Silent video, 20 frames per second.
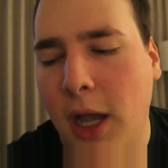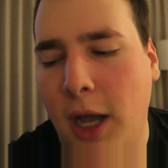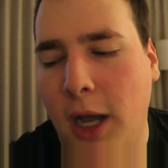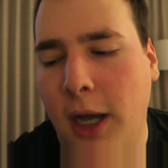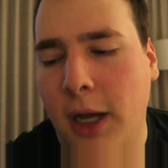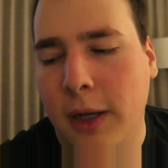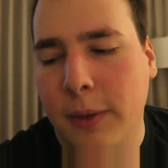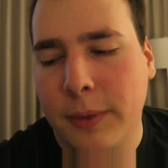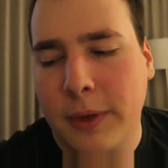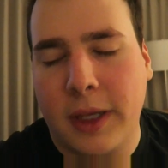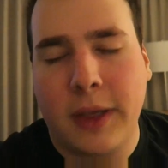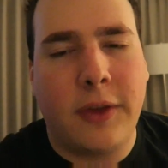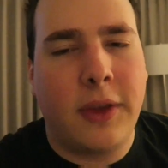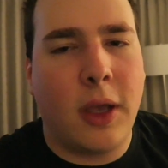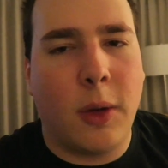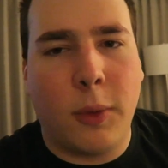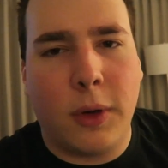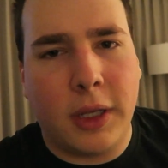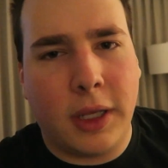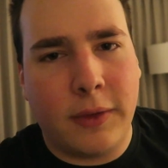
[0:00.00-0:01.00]
Like I
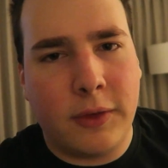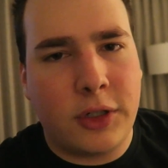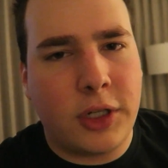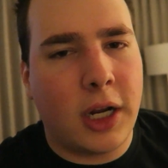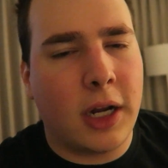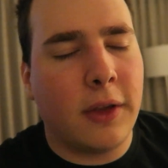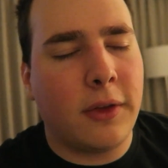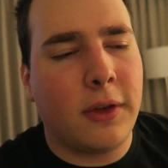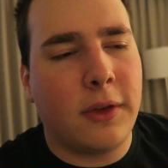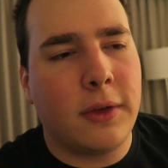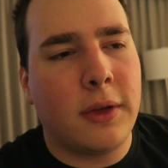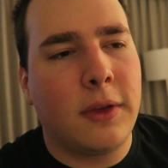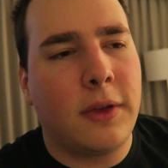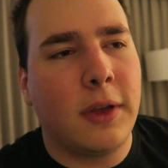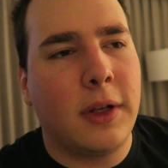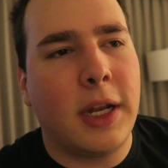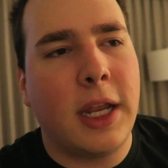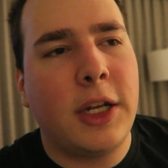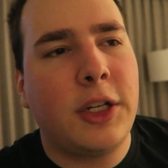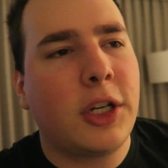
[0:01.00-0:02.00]
said, I want to give a shout out
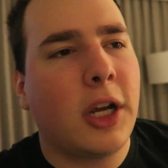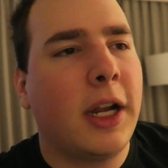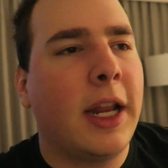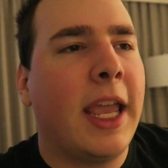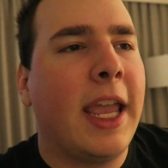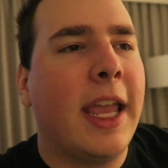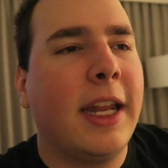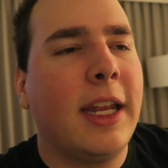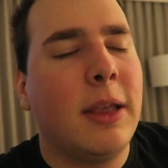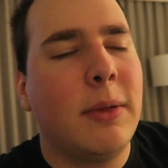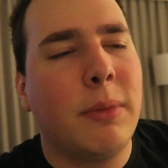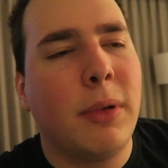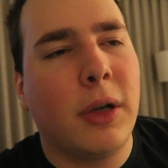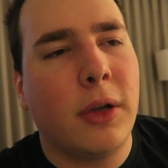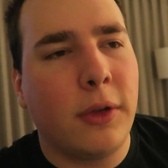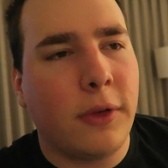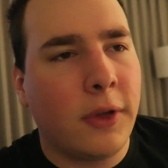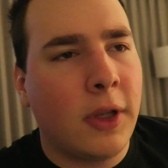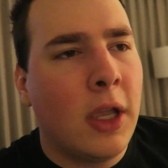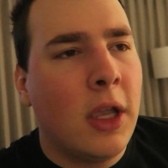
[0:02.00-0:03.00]
to Nadeshot and
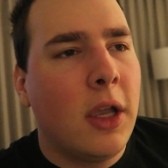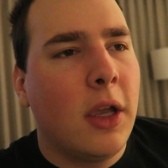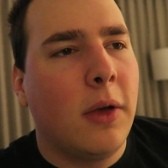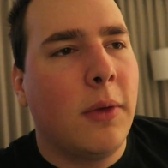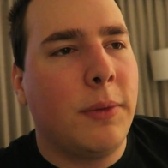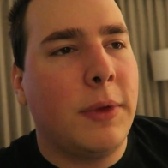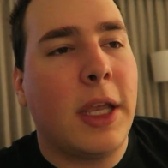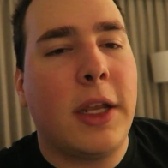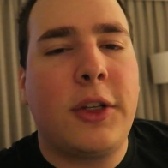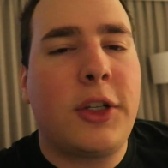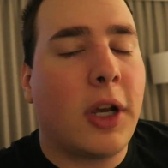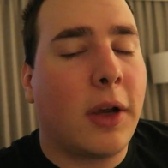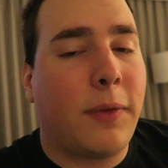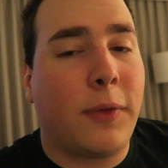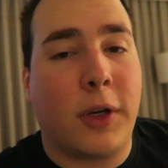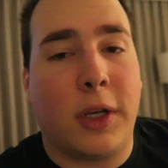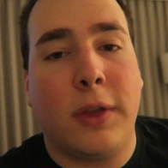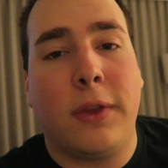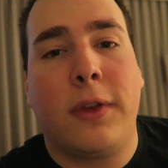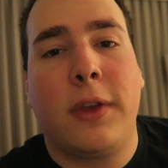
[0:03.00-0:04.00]
Mbose. Nadeshot
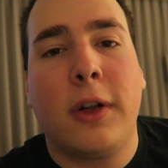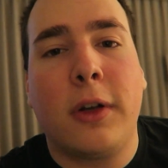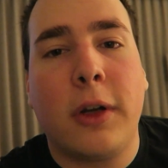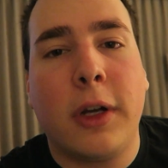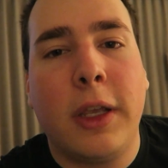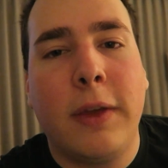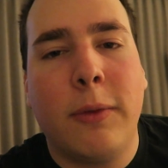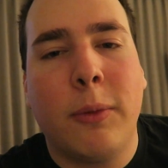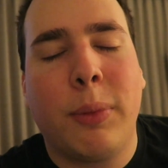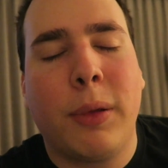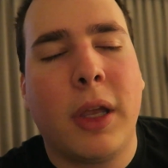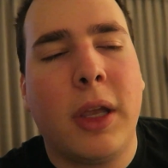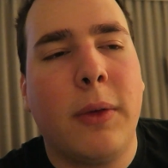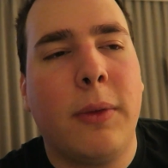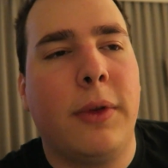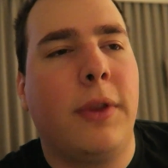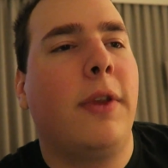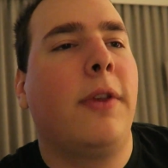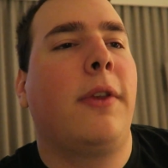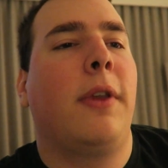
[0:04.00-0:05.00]
for considering even
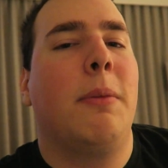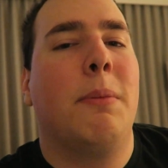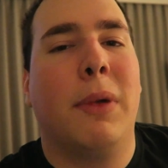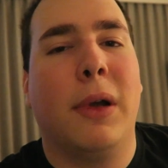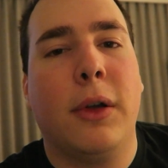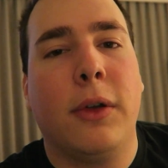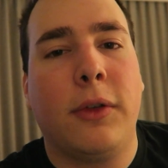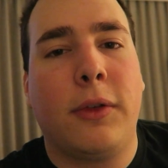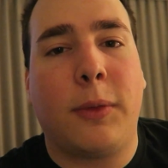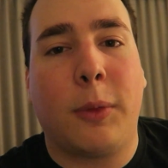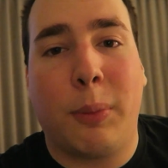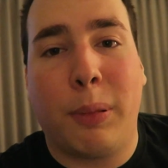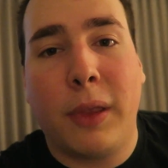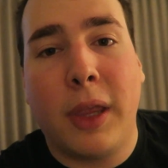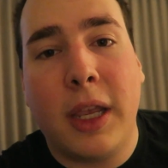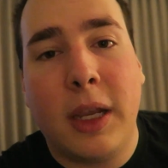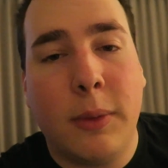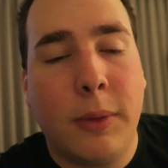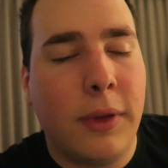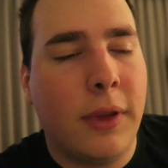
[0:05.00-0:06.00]
playing with us, and Bose for
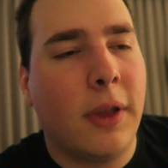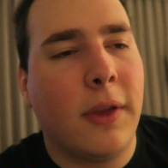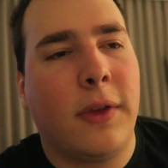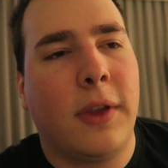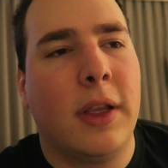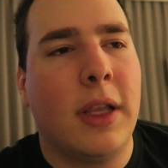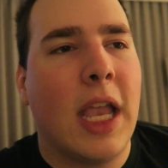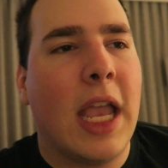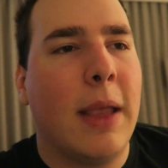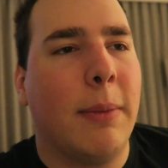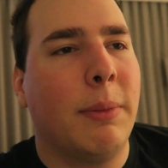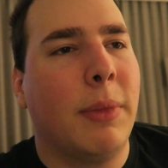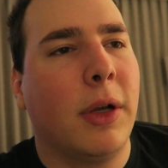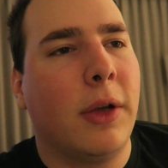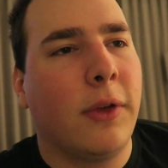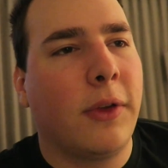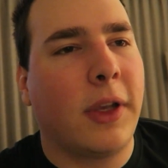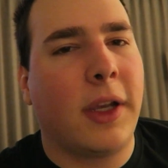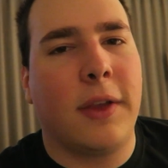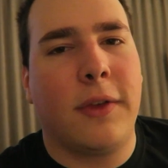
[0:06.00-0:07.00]
playing with us, and
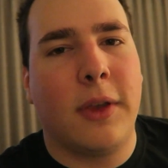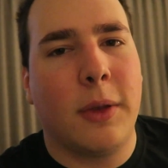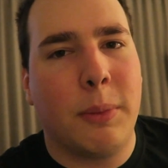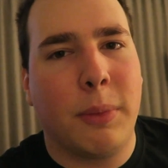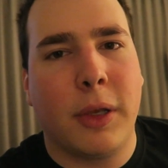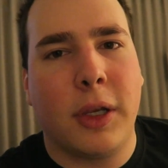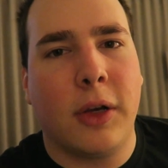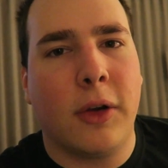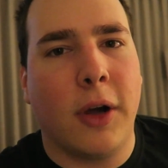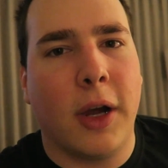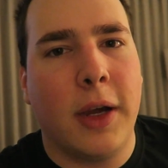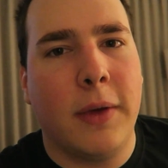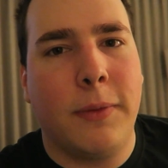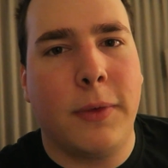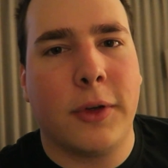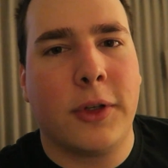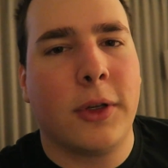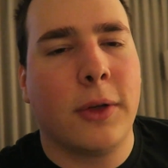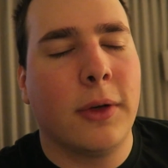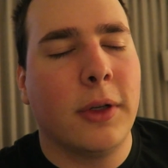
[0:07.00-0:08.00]
Bose, like I said, played great
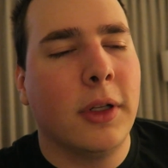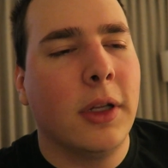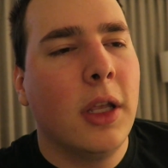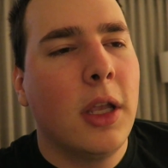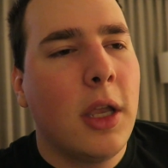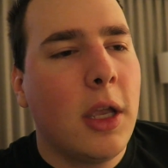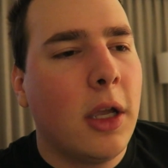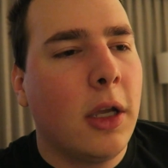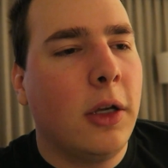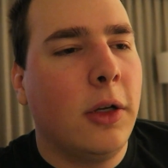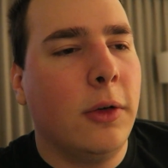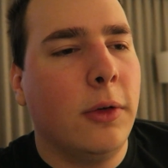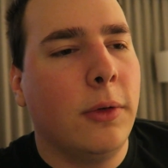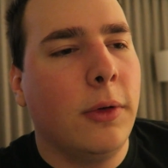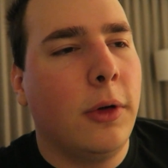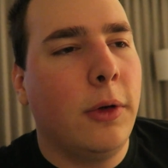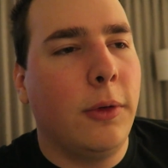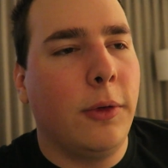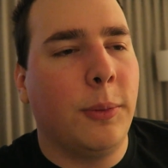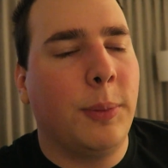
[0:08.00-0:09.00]
for someone
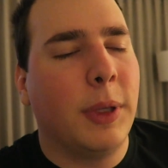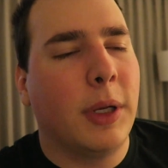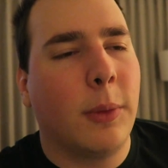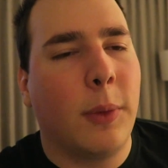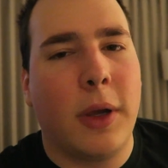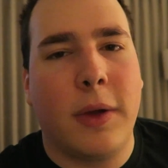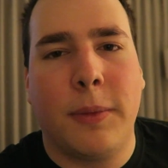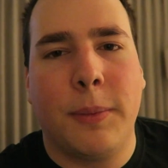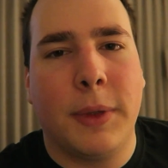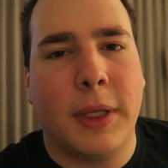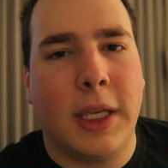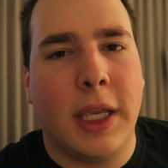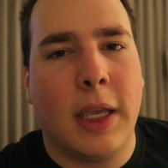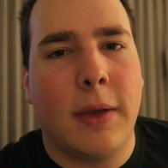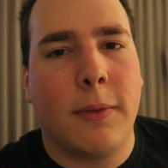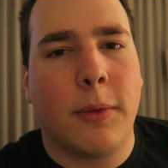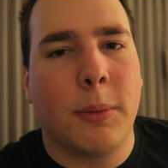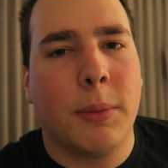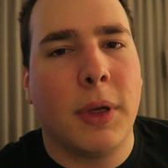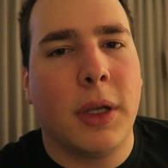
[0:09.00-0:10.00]
who's been away from the
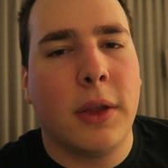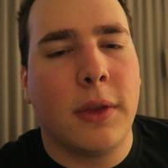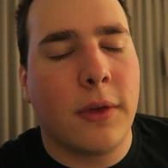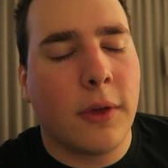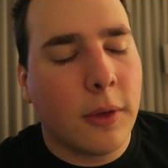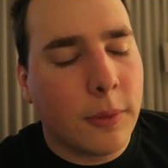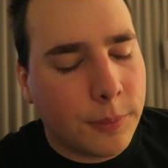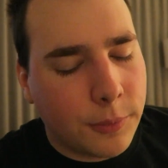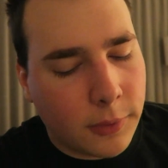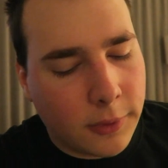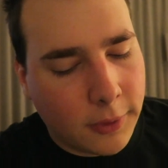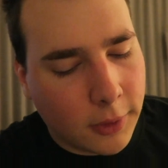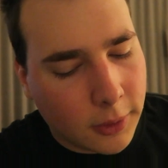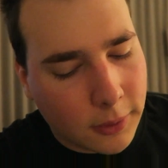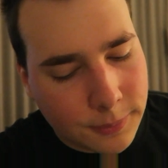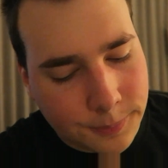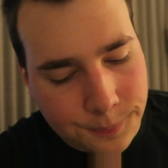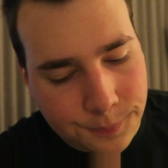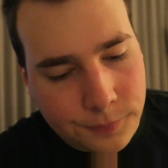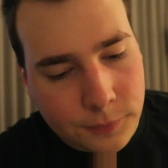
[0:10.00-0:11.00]
game for months.
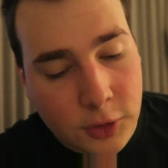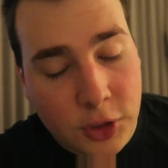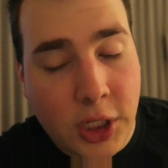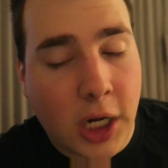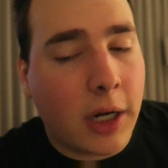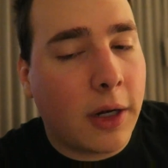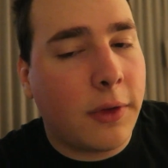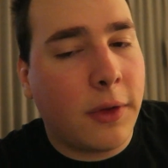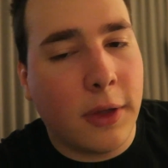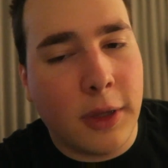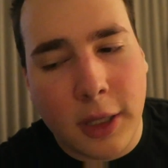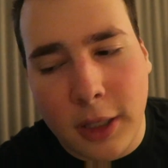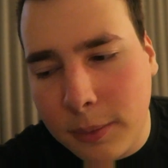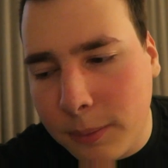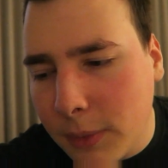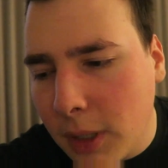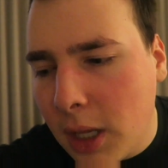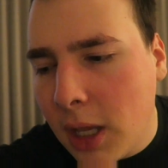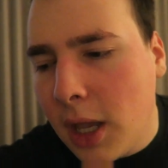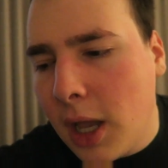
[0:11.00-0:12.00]
So shout out to
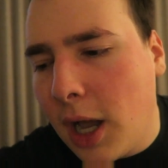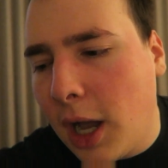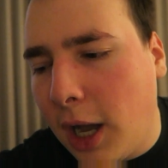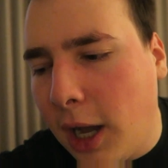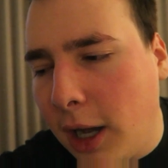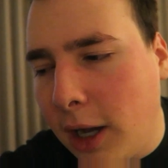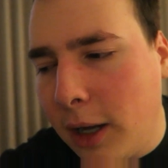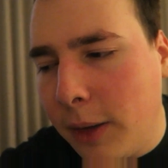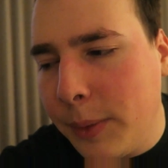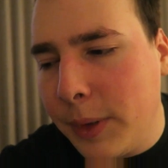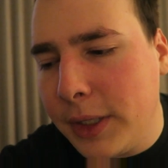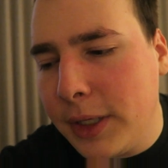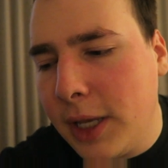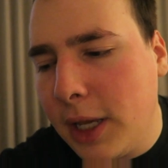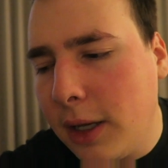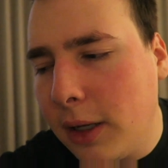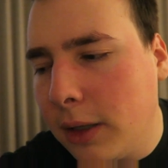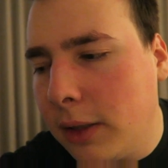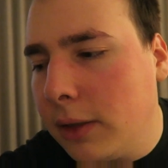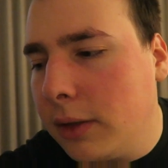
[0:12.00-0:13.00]
them. And
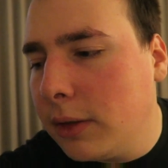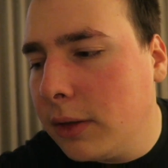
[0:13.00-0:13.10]
yeah,